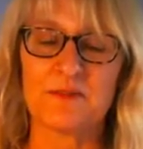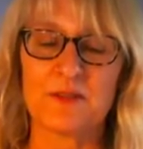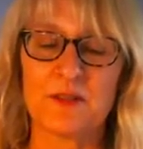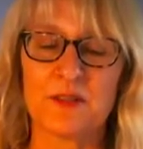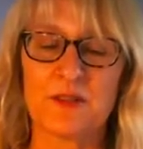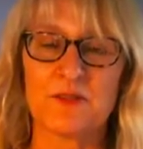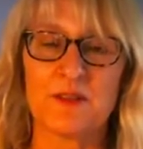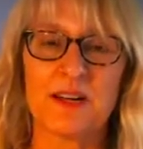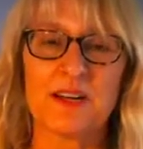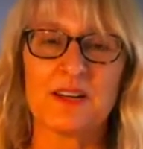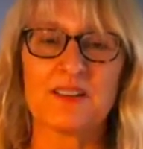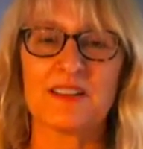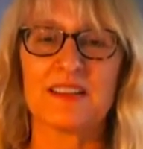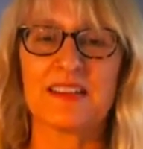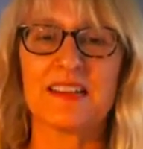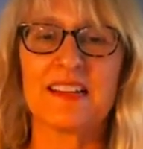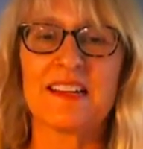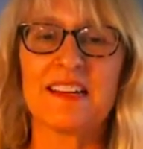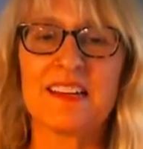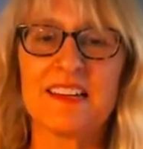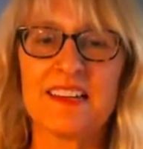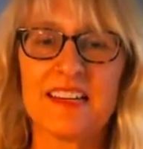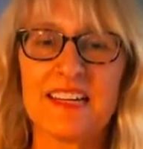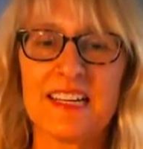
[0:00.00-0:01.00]
with greater
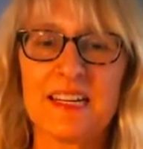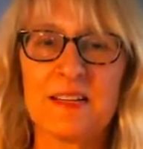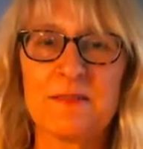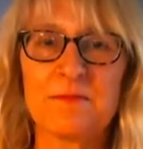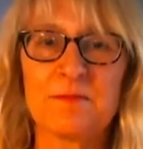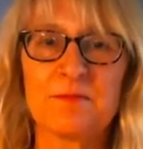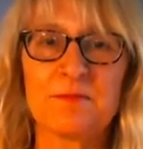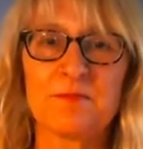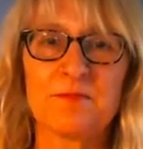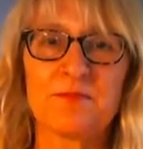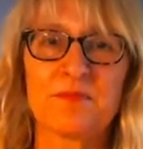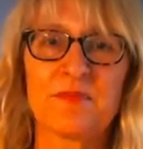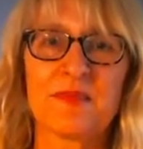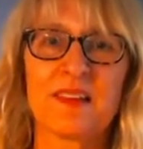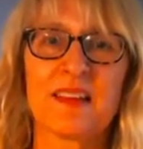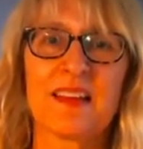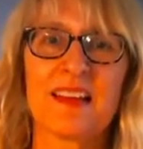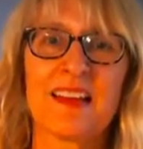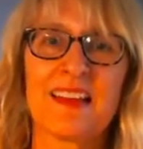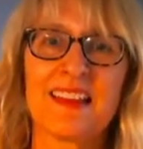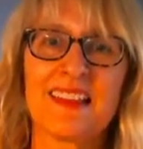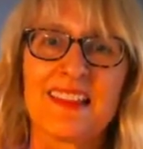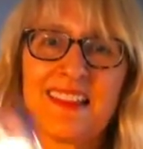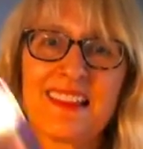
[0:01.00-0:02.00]
clarity
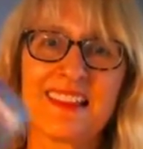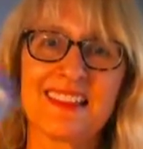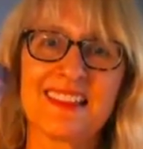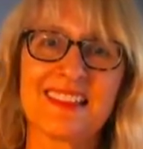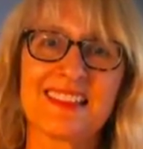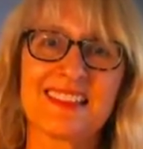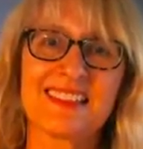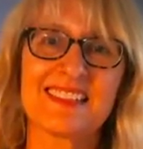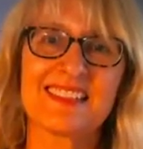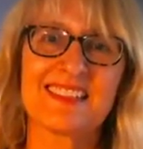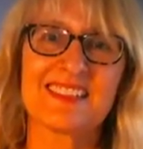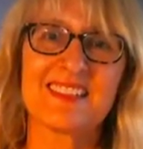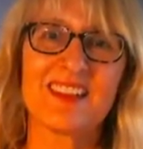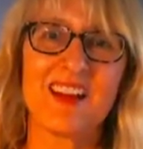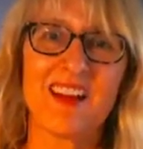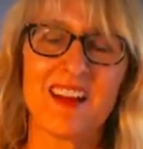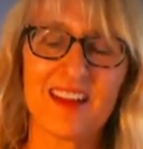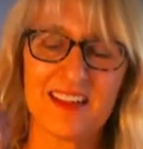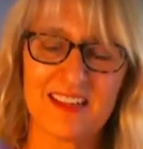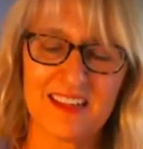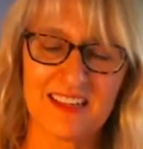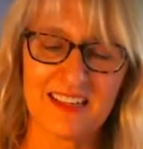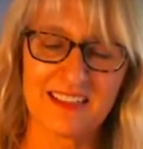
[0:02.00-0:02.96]
that this is not